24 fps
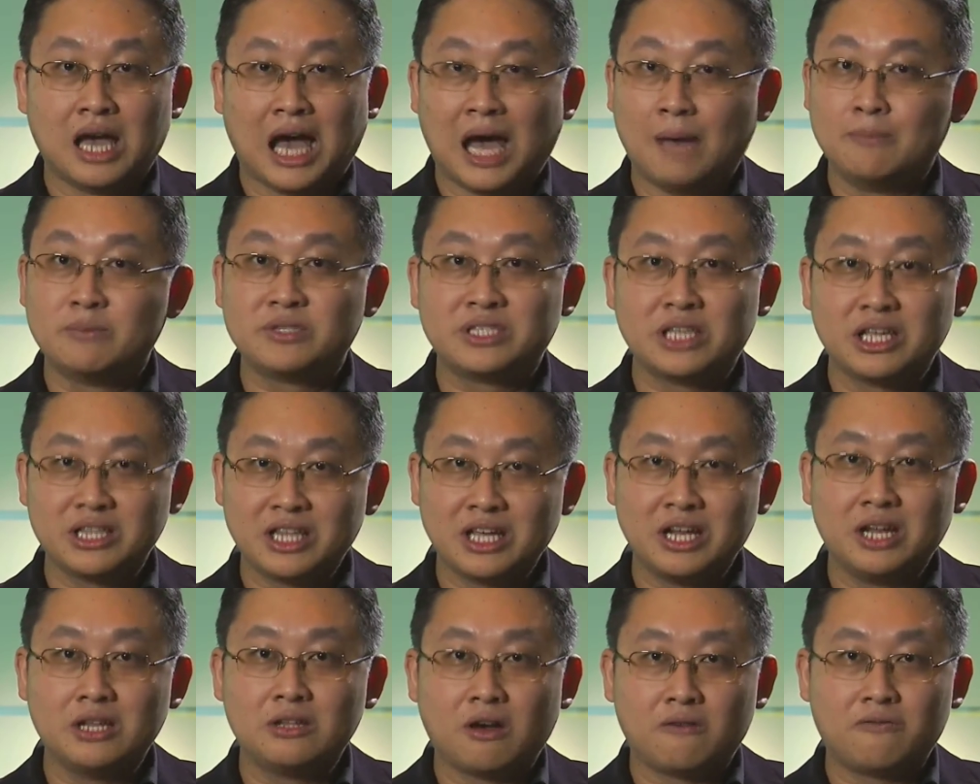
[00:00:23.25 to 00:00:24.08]
I'm
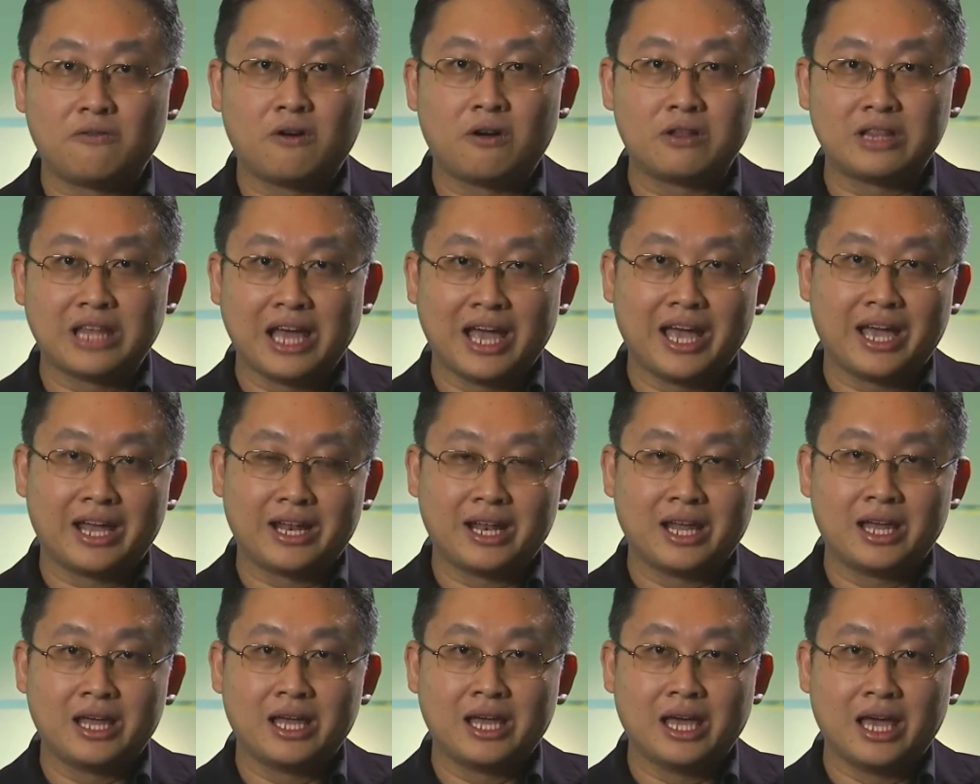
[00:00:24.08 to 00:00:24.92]
certainly not for
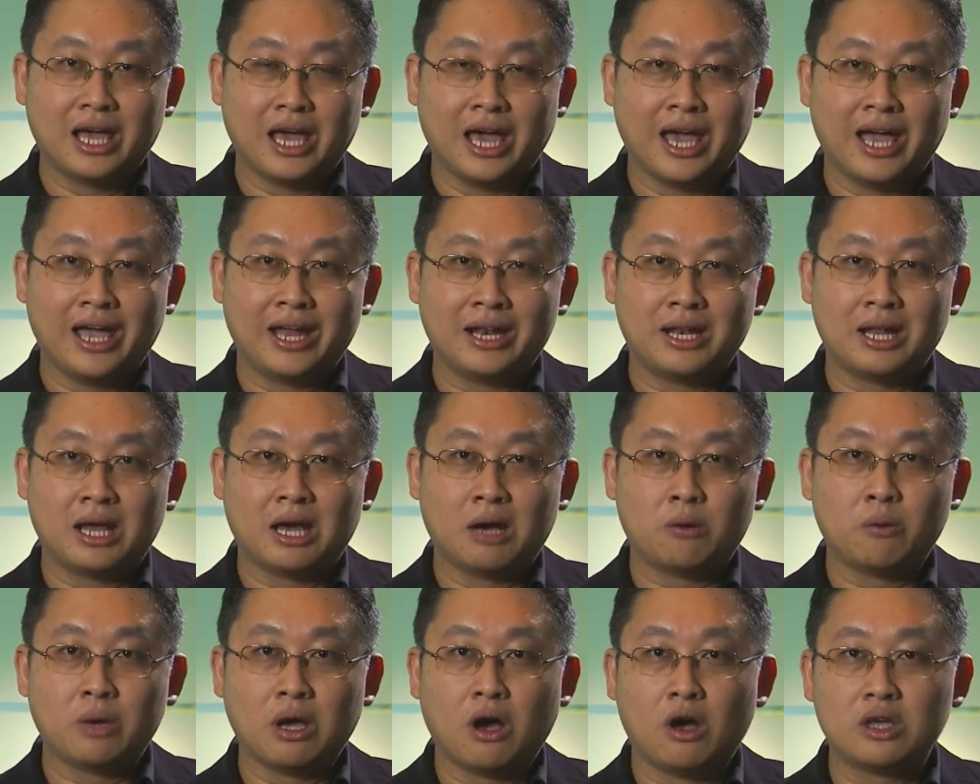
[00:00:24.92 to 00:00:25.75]
that.
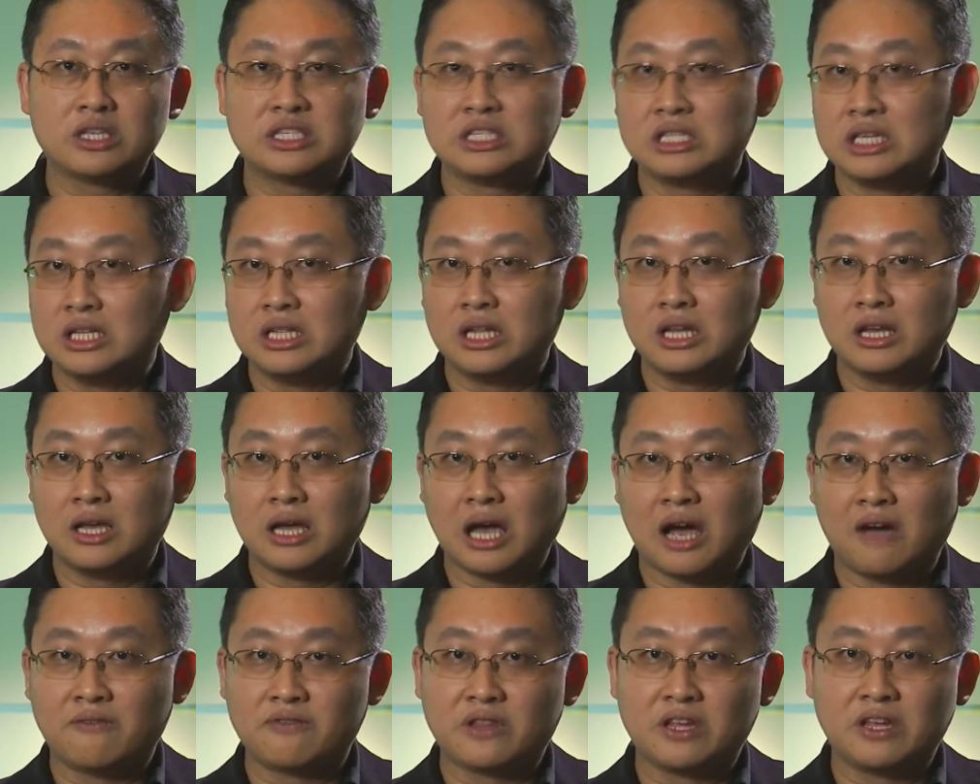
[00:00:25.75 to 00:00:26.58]
And we all see
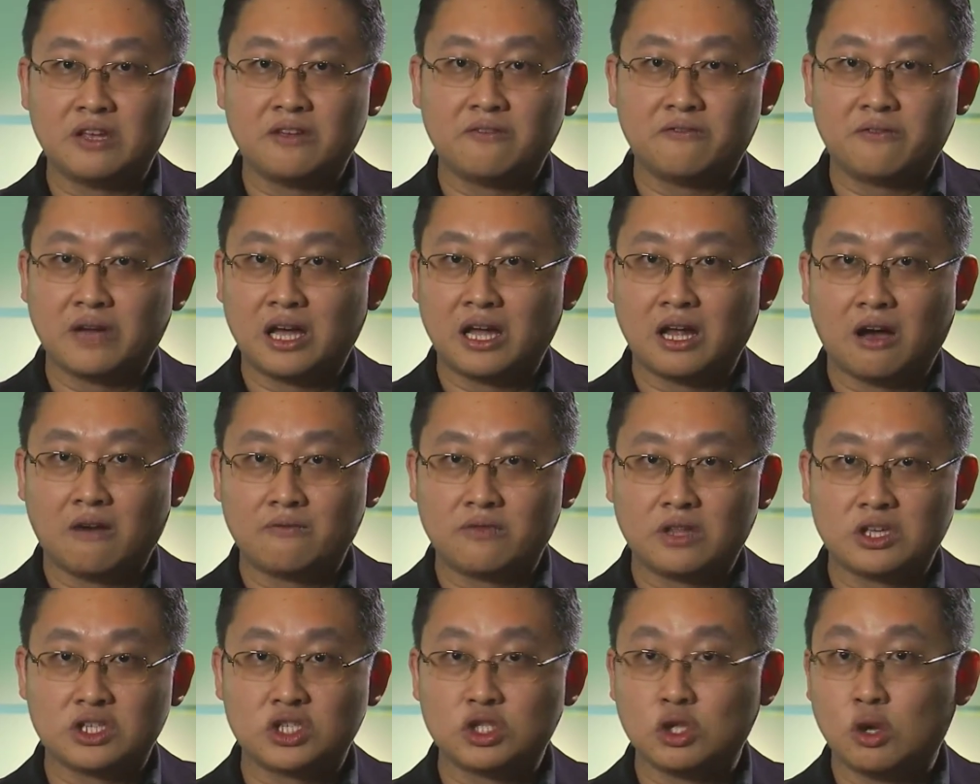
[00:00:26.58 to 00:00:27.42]
the after effect
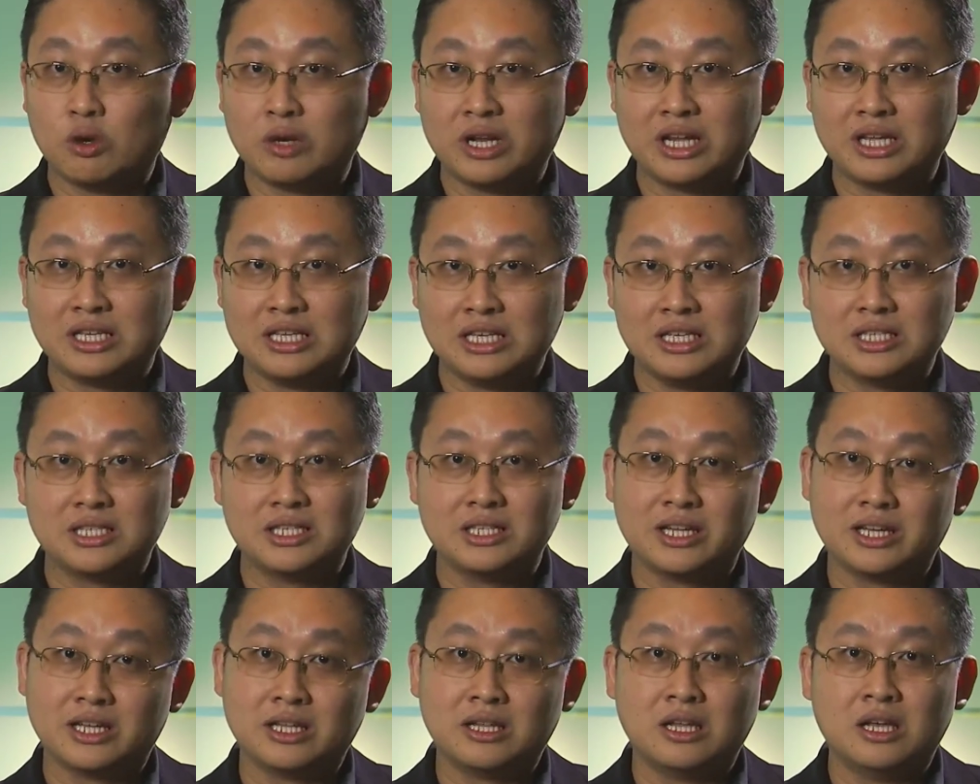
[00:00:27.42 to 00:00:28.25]
of the Snowden
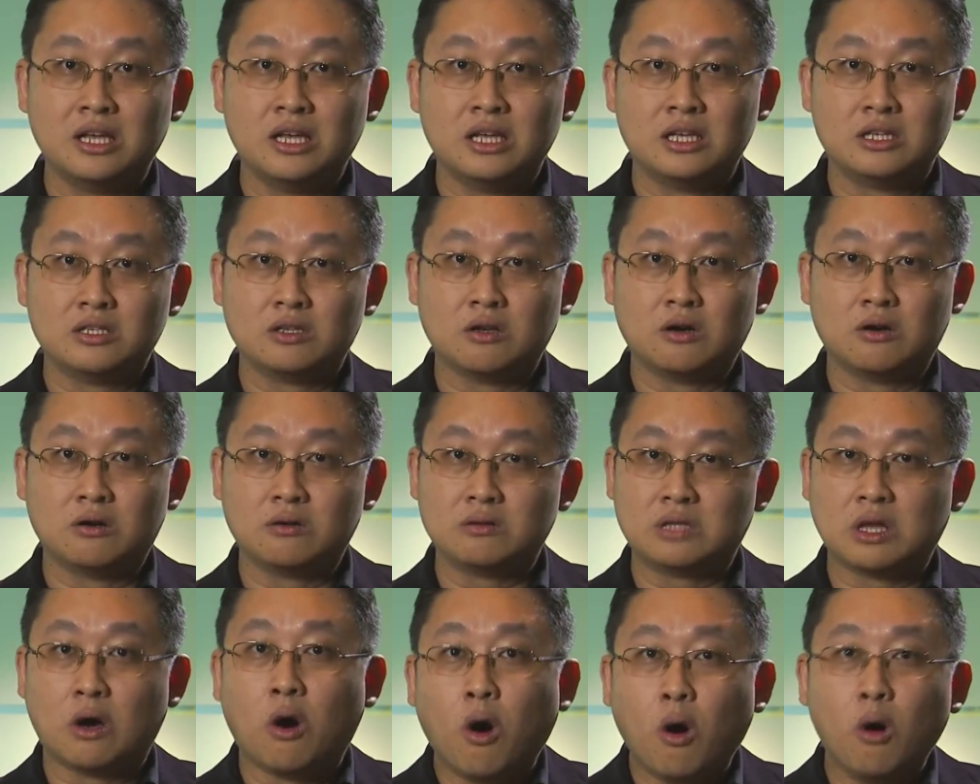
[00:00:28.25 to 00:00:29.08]
incident.
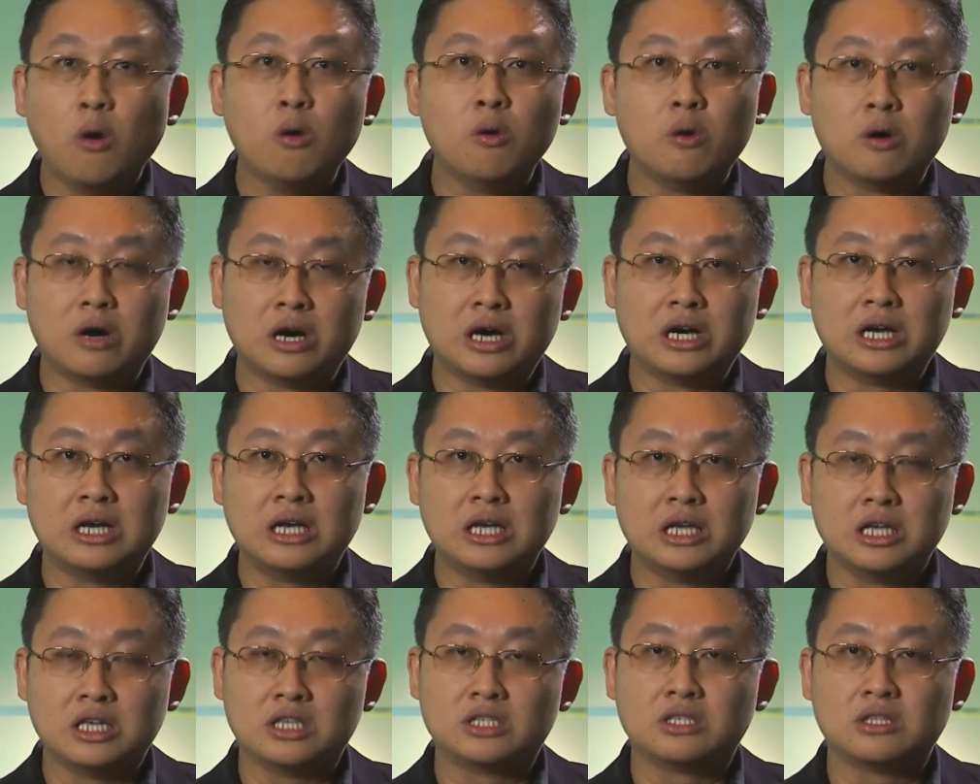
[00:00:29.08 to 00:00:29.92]
So the whole
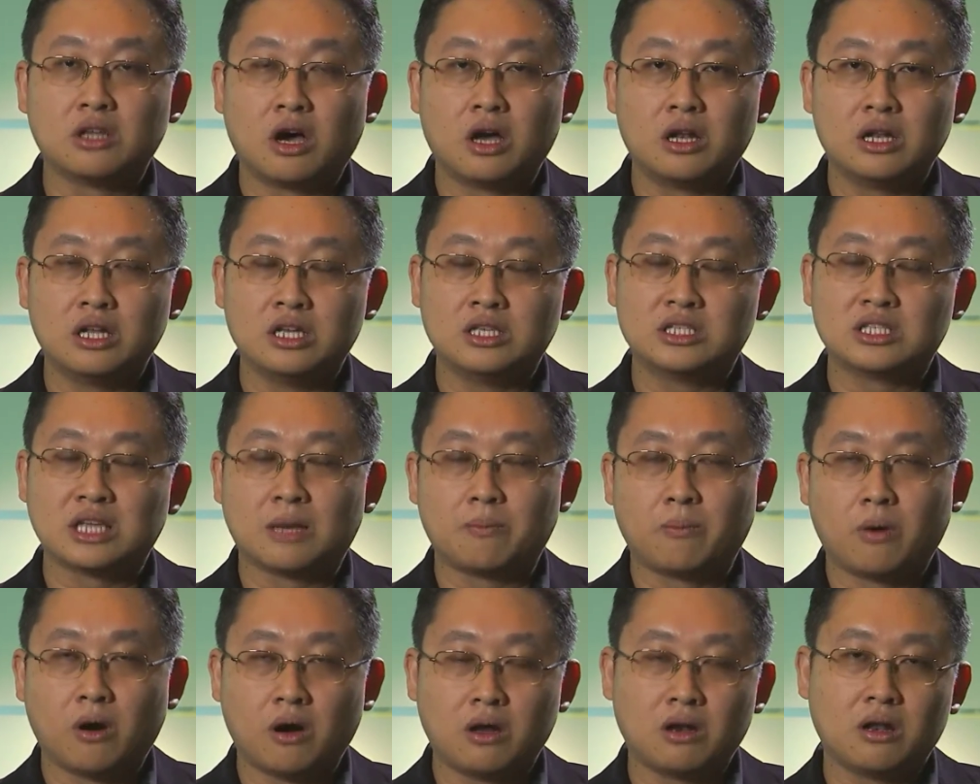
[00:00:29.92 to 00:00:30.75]
world is not in
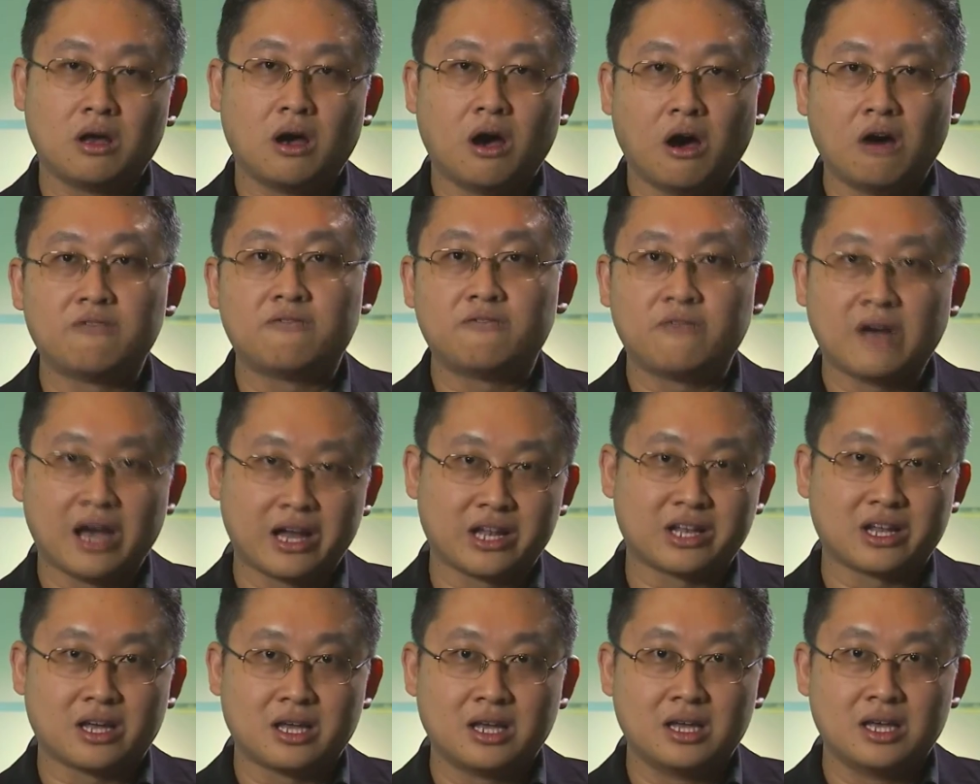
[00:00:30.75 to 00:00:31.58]
support of
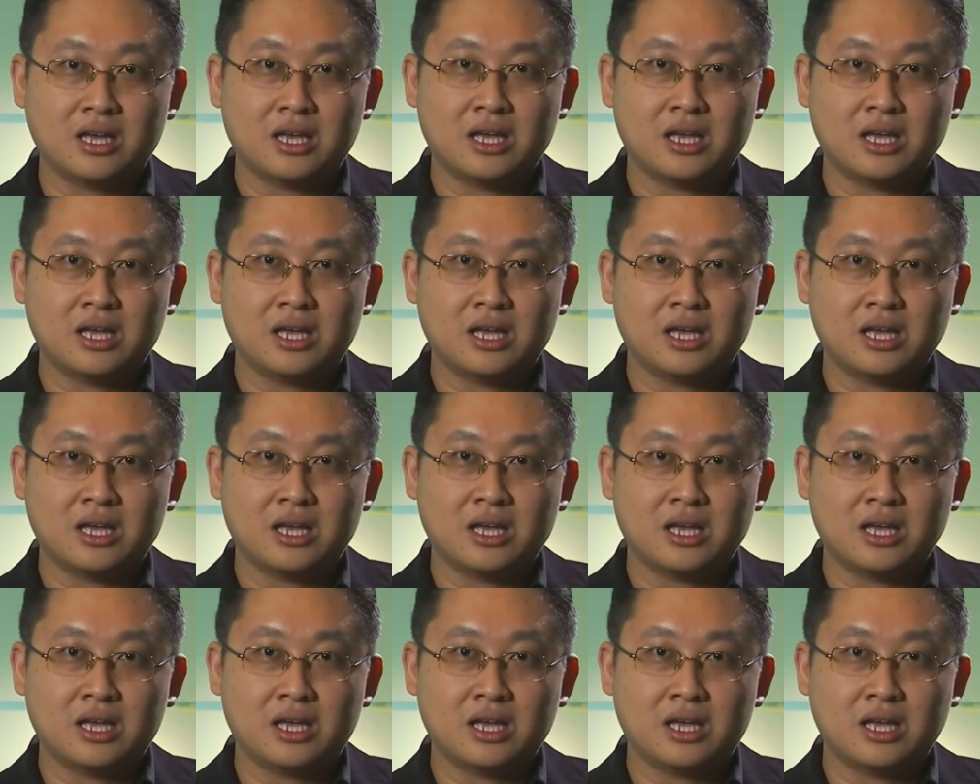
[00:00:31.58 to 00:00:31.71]
FUD.